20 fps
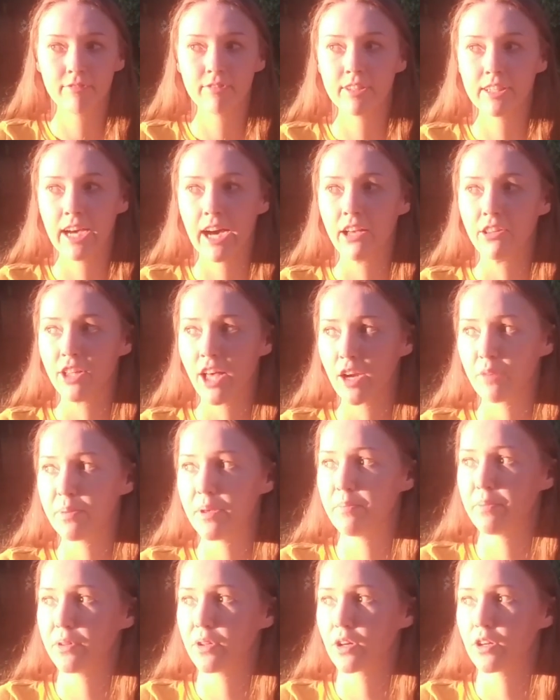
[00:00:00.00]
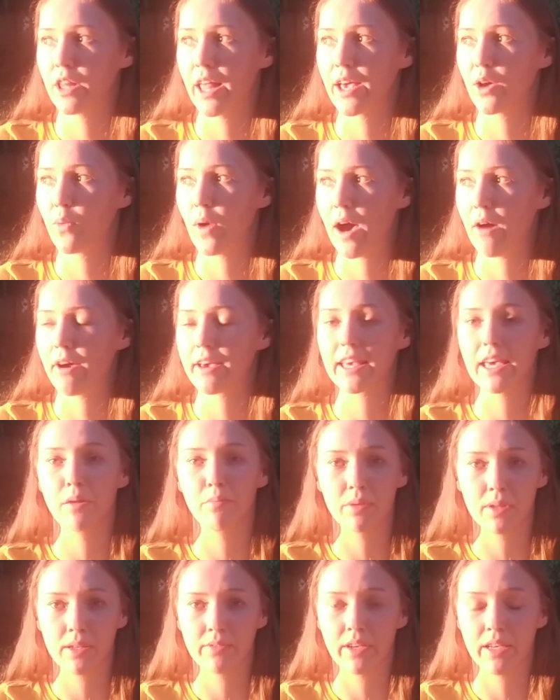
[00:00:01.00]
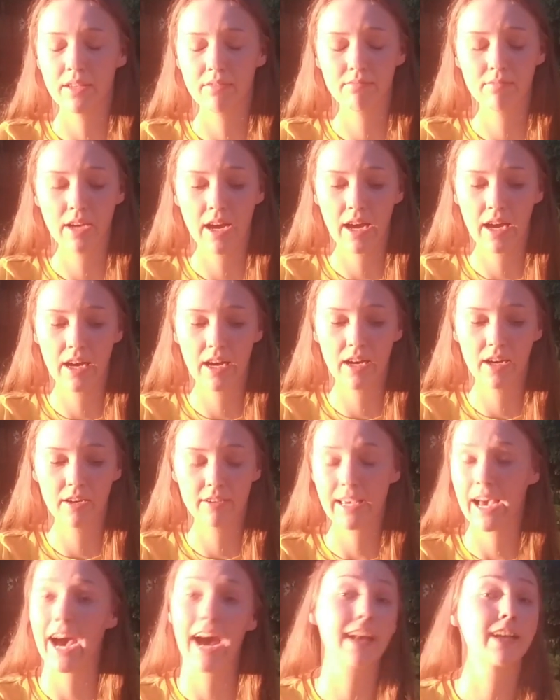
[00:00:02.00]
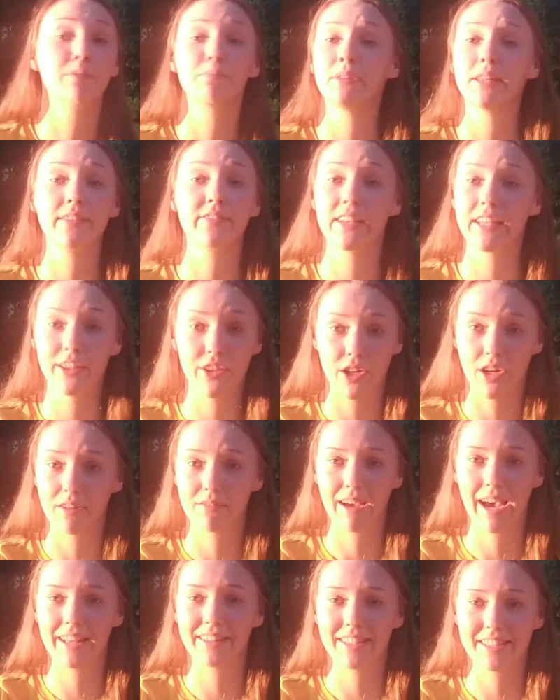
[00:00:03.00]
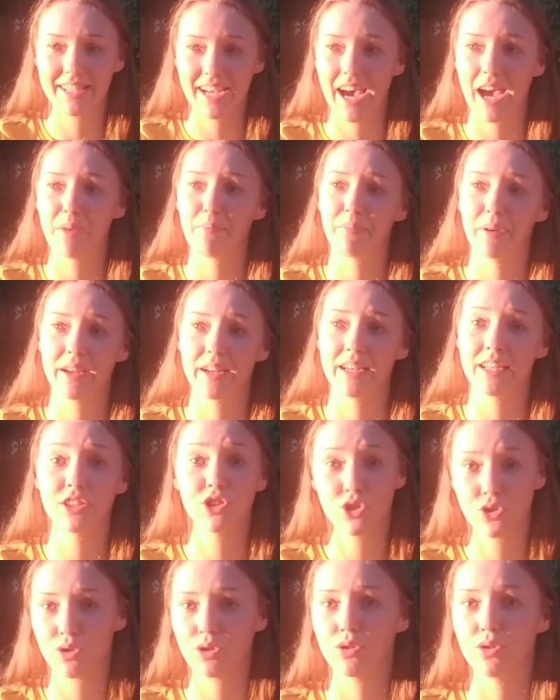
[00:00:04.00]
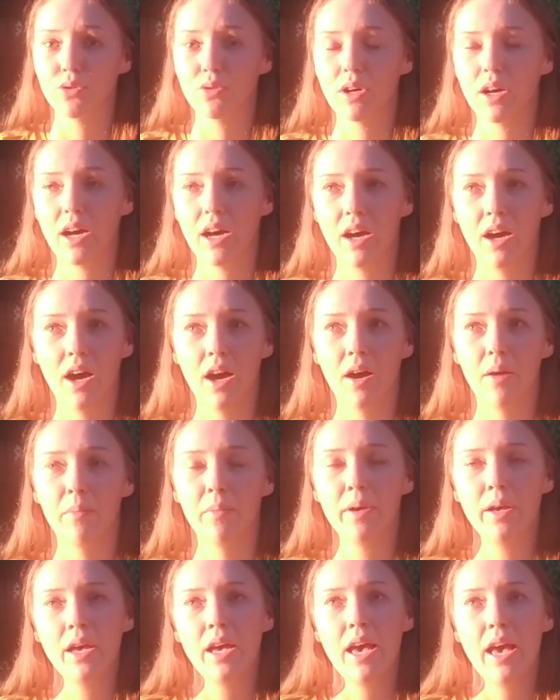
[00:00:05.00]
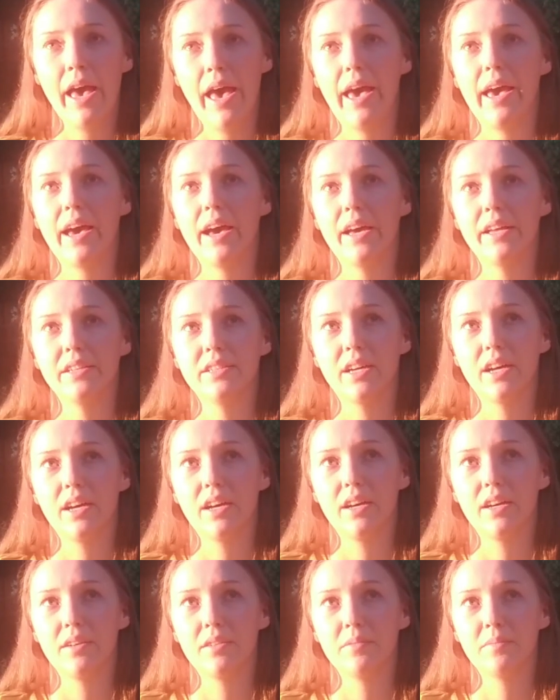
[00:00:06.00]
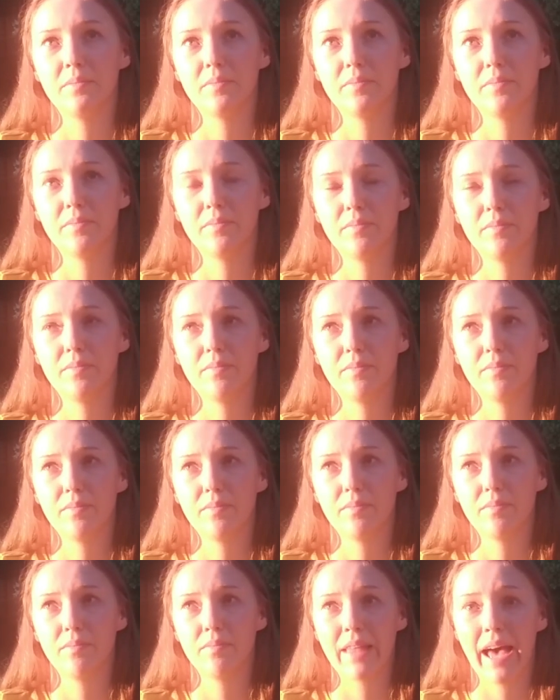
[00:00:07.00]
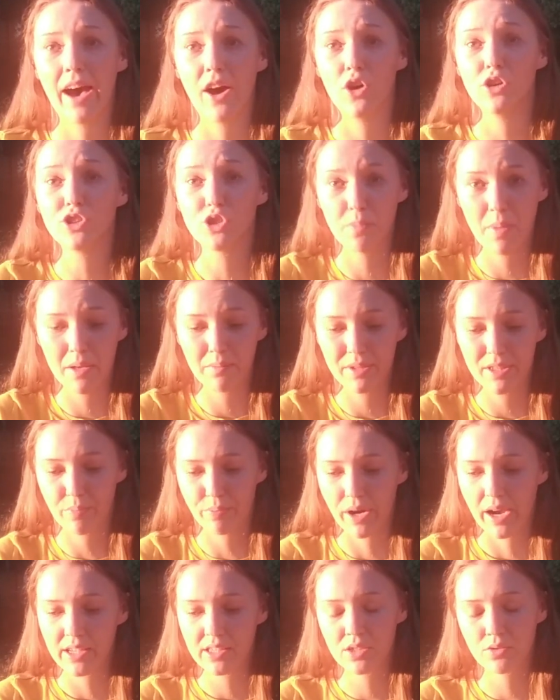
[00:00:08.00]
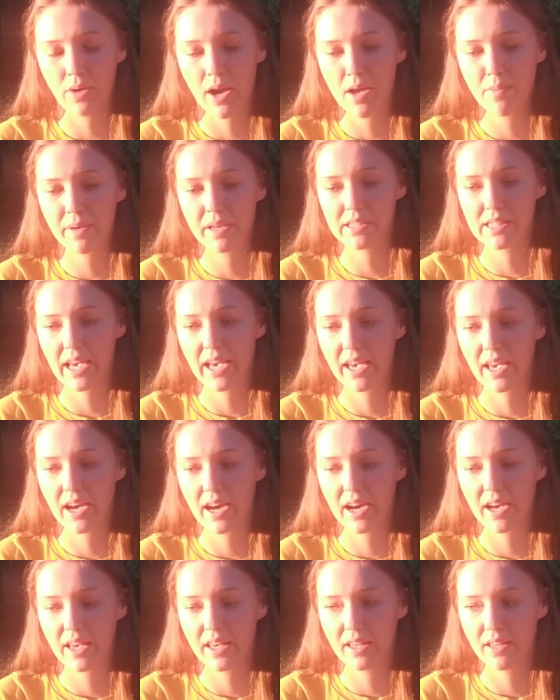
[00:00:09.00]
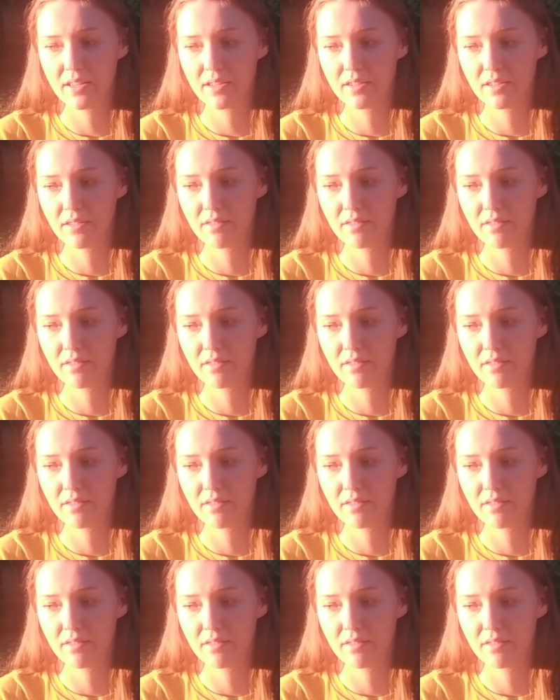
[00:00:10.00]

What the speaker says: Yeah, a lot of people are like, wow, I can't believe it. I didn't believe it either at the time, but it is true. And that also made me depressed, right? Because I